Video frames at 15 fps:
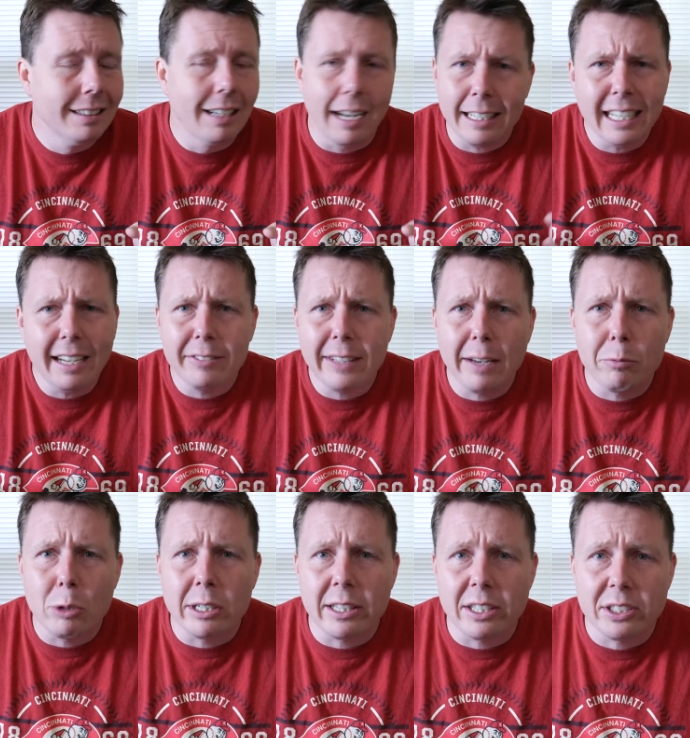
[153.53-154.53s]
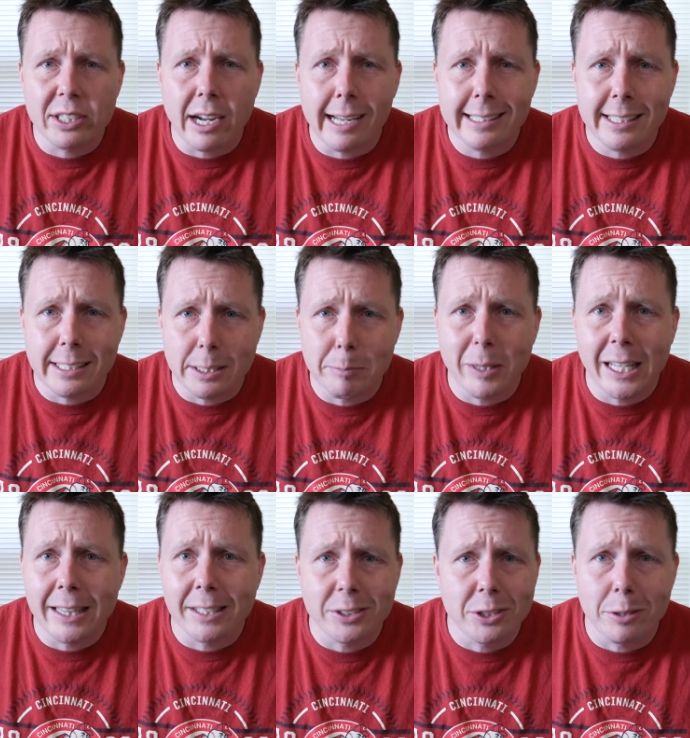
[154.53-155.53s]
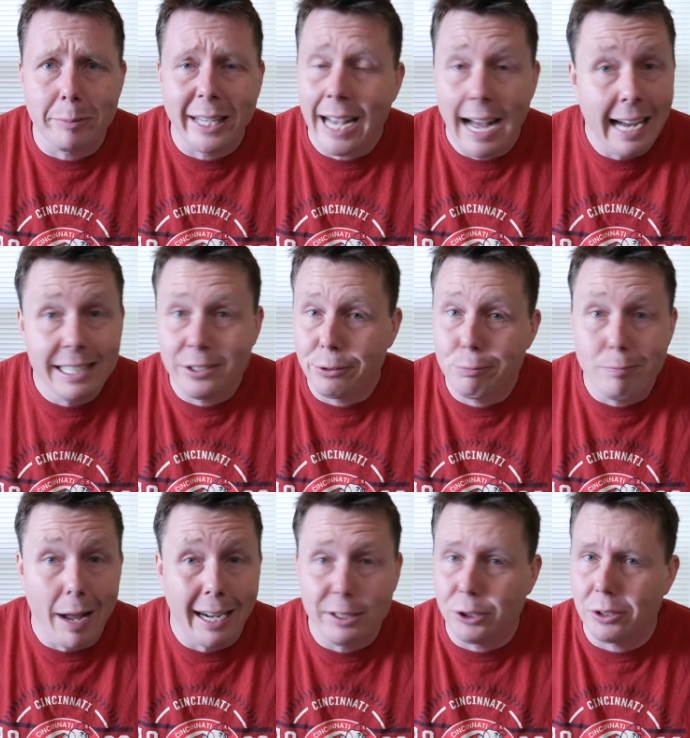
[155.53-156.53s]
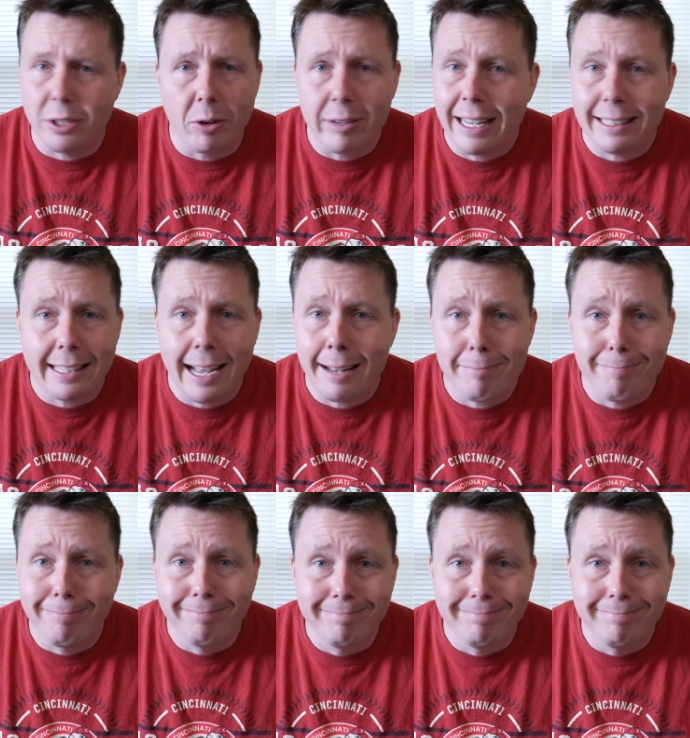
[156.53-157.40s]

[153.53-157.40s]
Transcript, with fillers: I'm gonna have to have one of the Scots explain this to me. I, I just don't get that.